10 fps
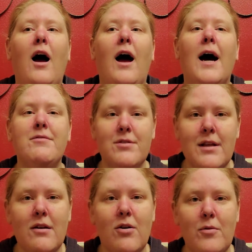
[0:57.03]
After
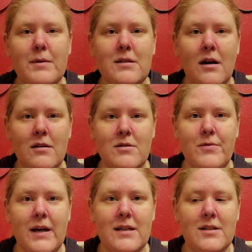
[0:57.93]
that whole McDonald's
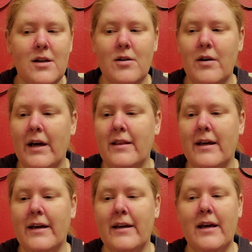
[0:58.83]
fiasco and
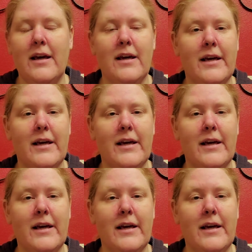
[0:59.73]
like